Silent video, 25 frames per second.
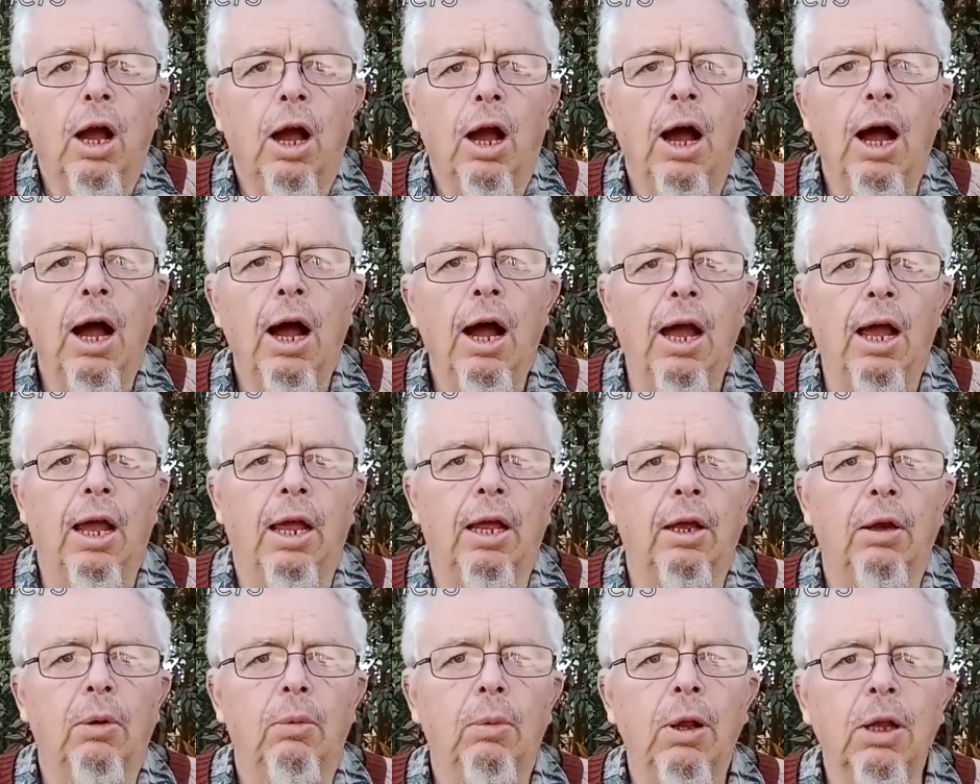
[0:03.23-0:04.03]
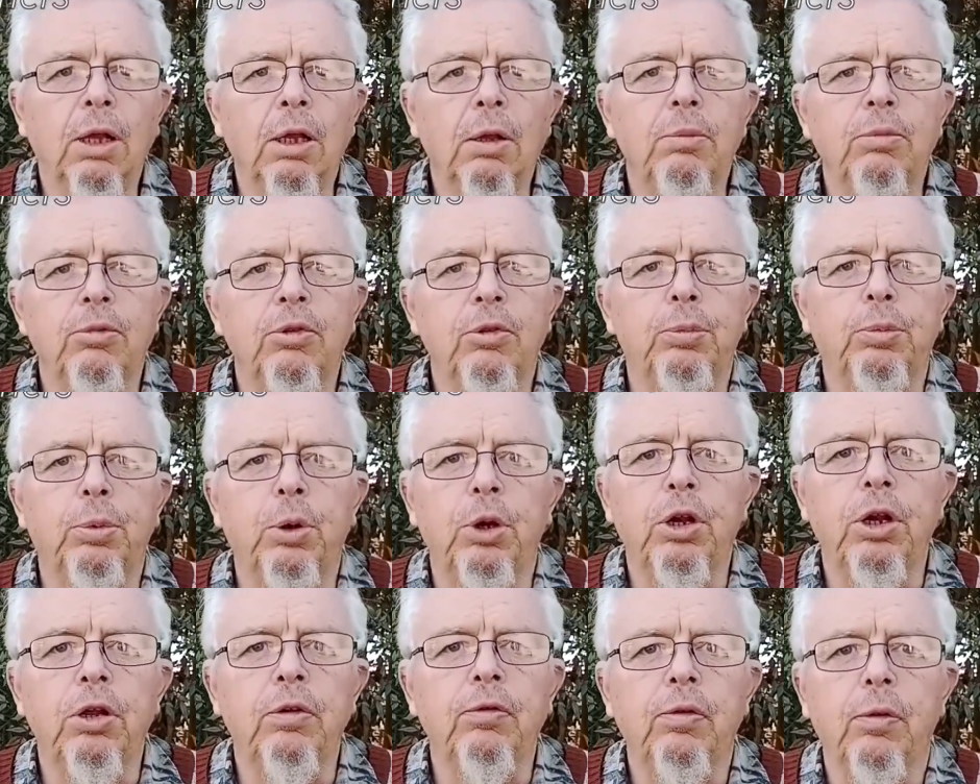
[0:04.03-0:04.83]
Hi, welcome to
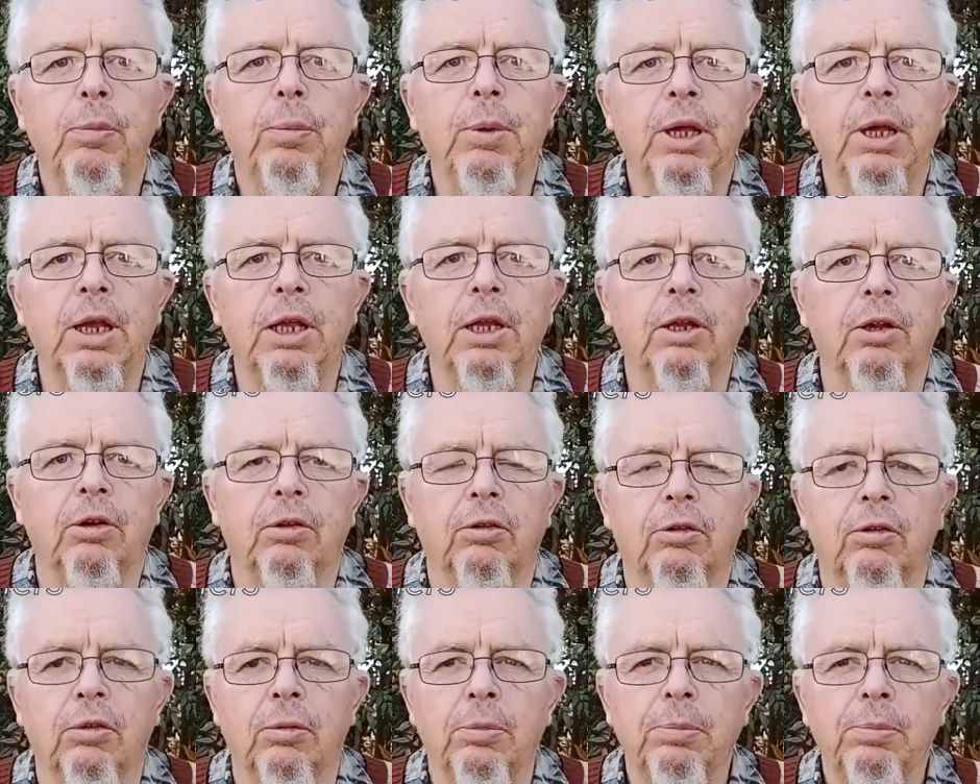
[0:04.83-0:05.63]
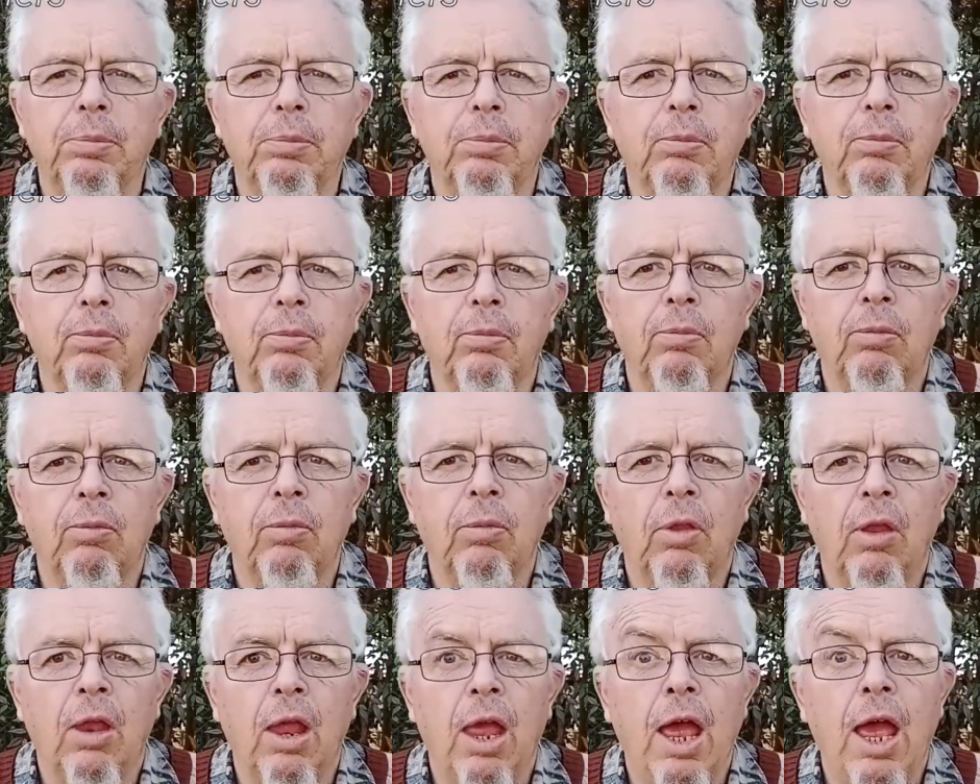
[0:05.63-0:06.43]
Birding for Beginners.
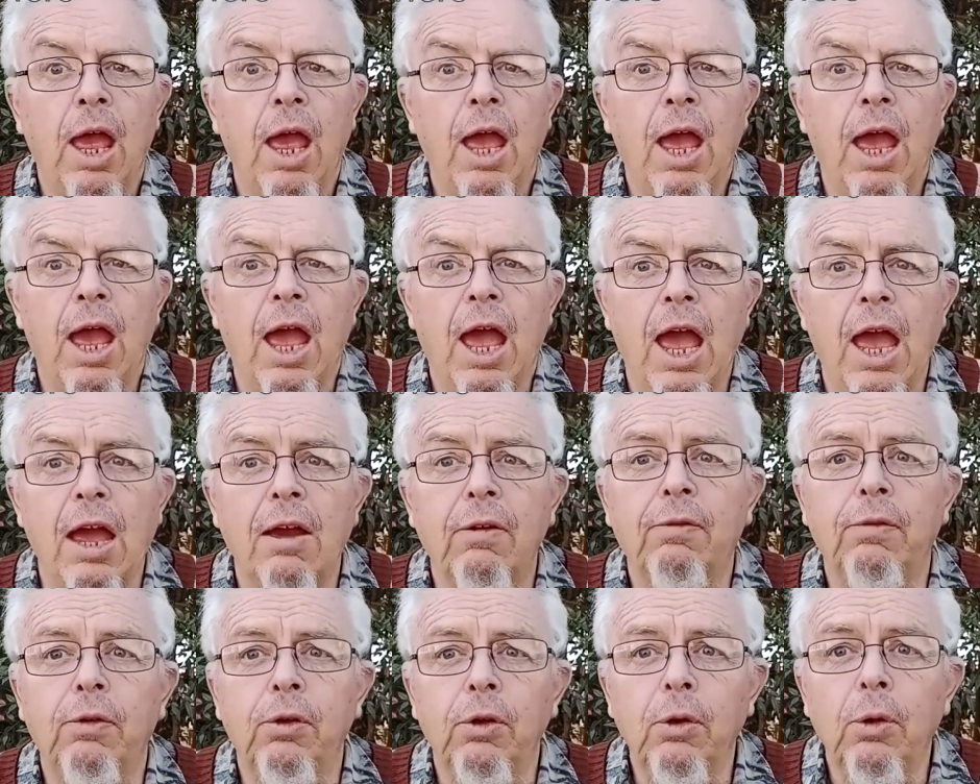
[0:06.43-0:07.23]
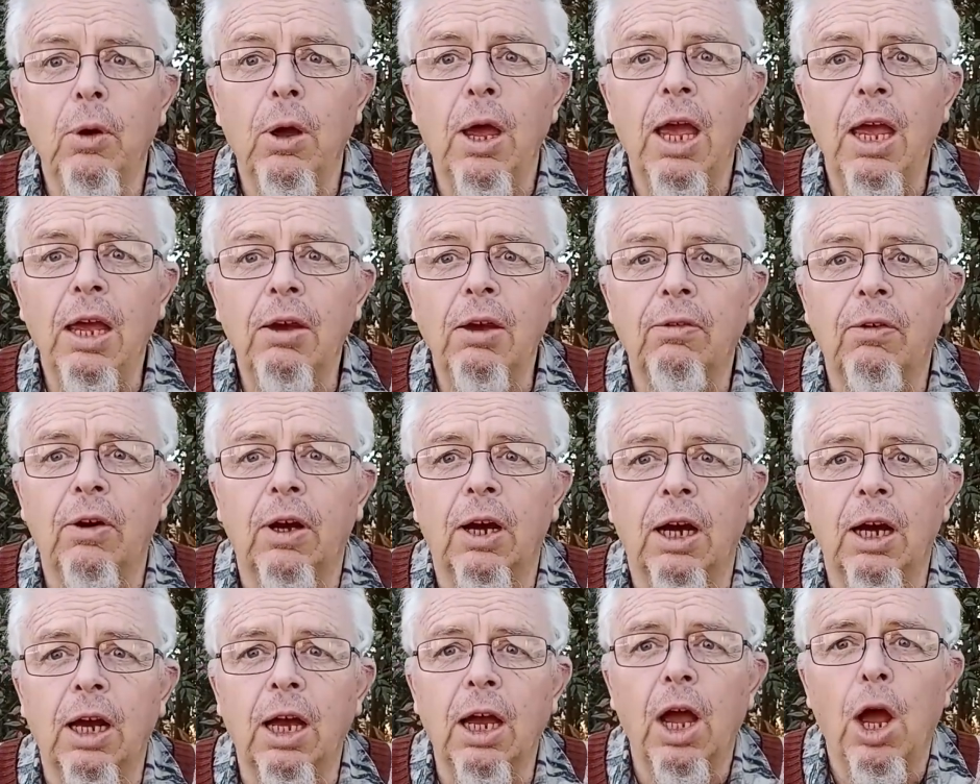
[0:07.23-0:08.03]
Have you
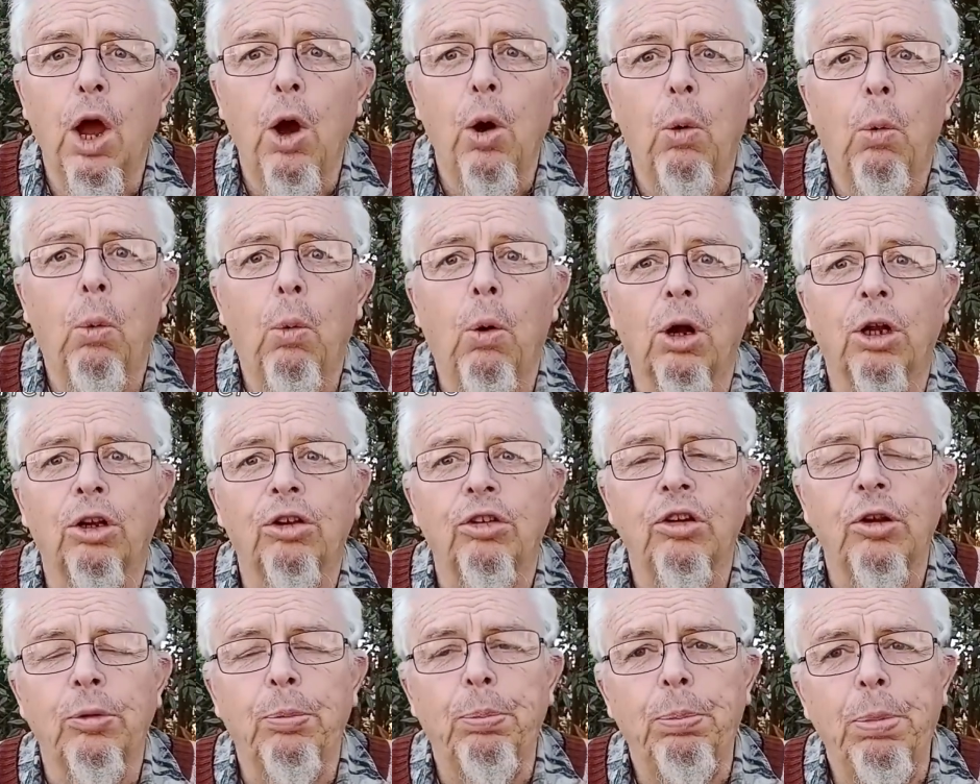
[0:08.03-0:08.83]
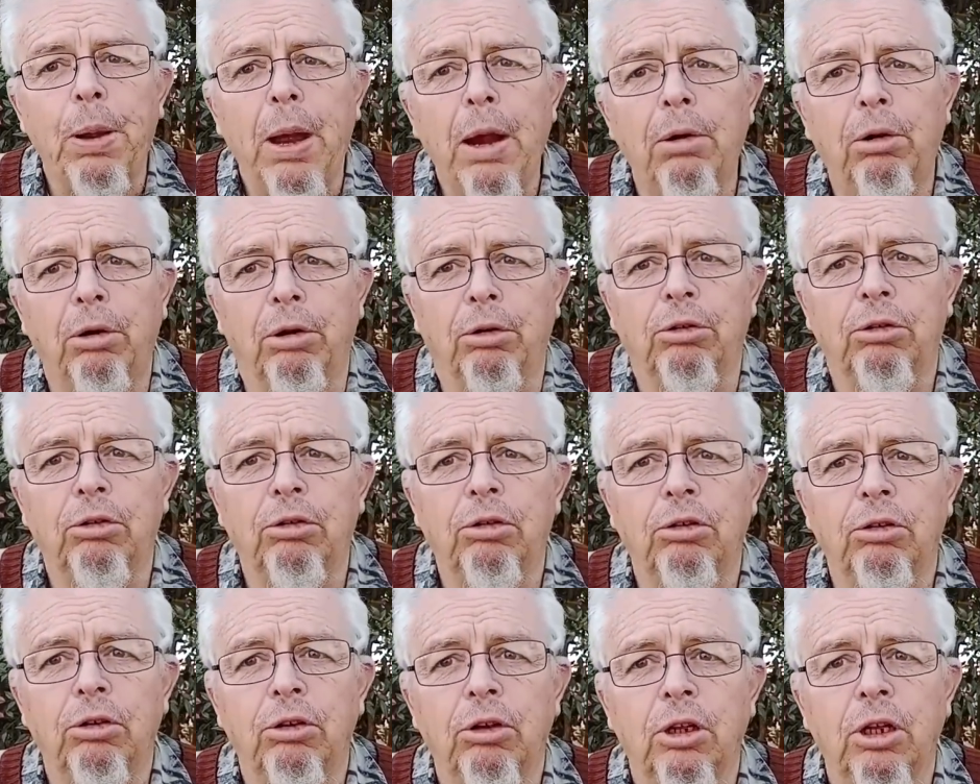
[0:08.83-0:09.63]
ever watched a parrot
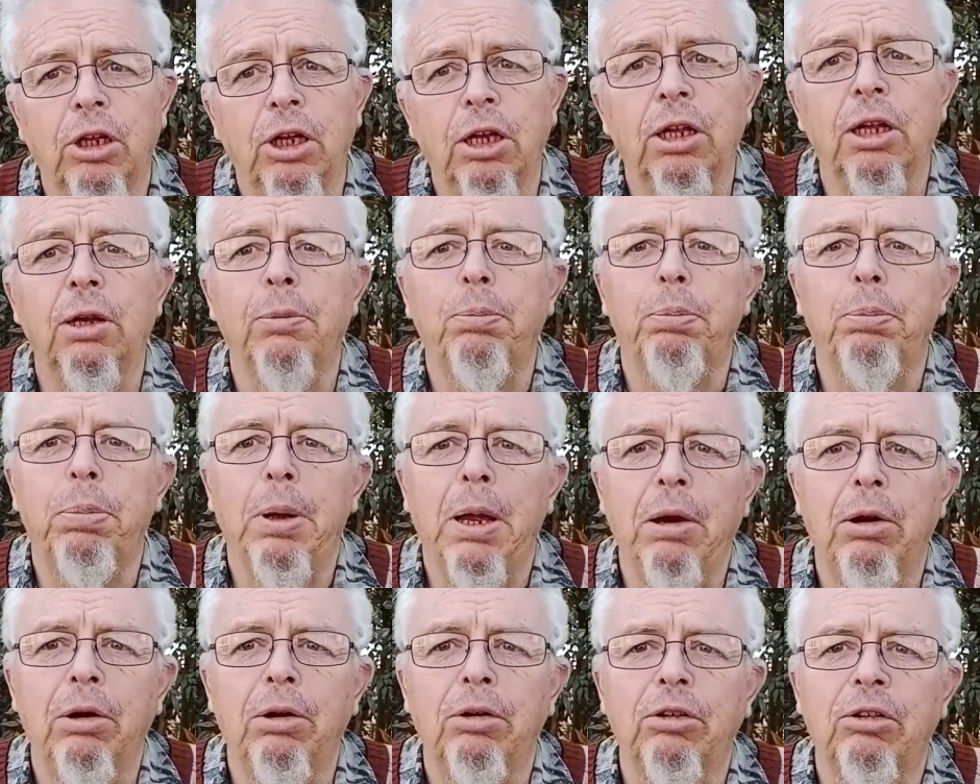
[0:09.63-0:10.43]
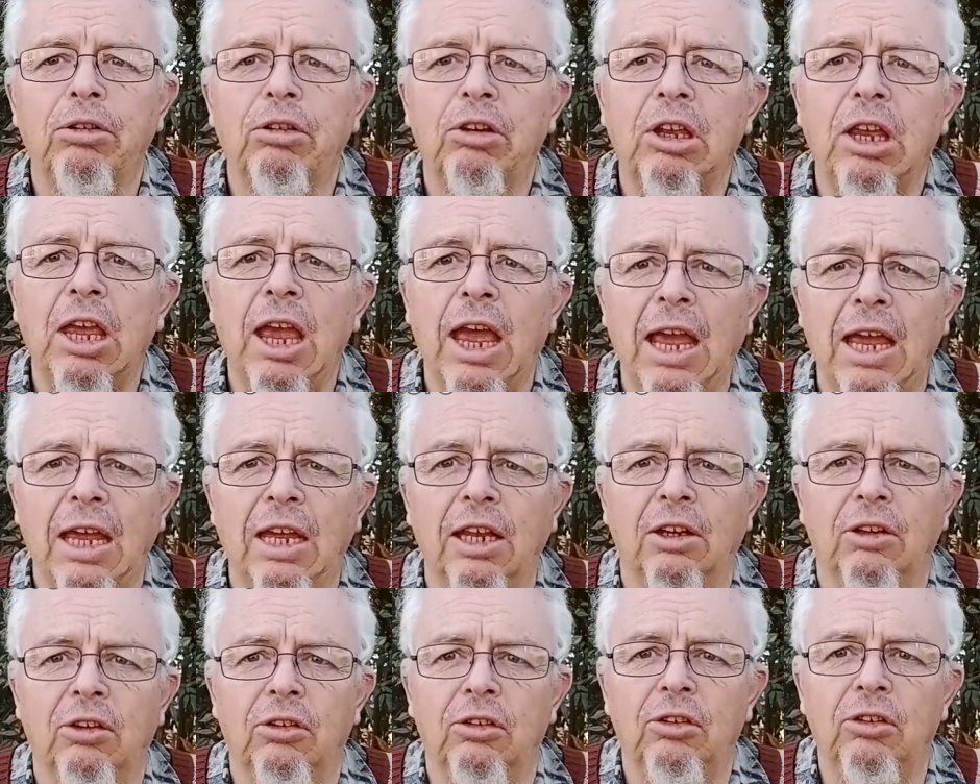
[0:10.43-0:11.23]
in a parrot's
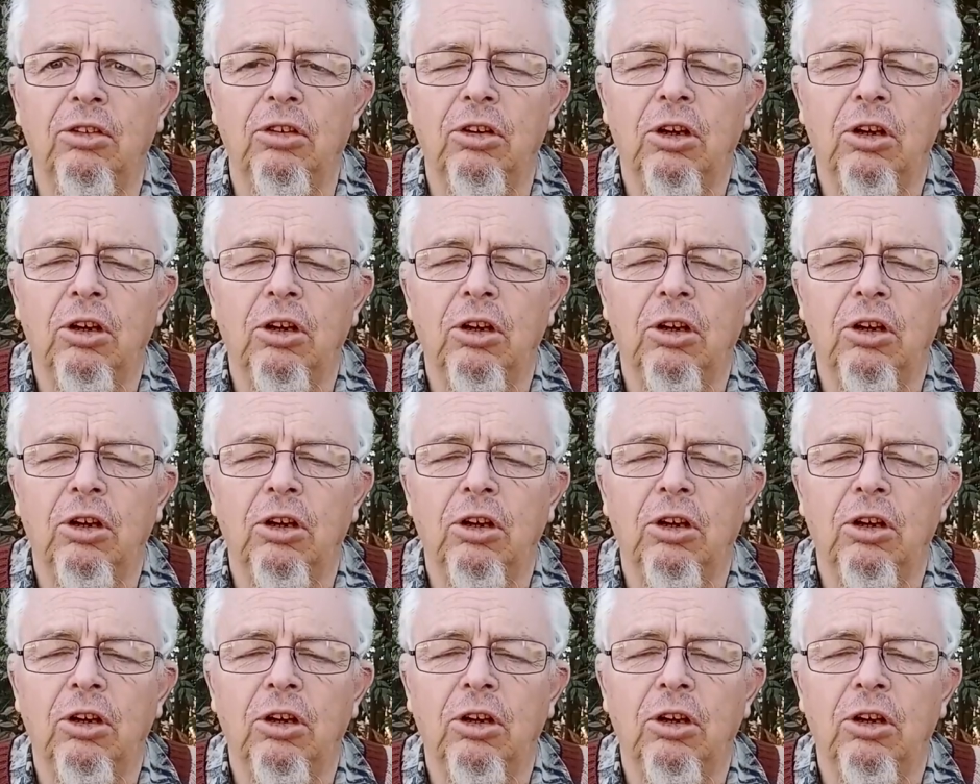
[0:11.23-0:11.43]
cage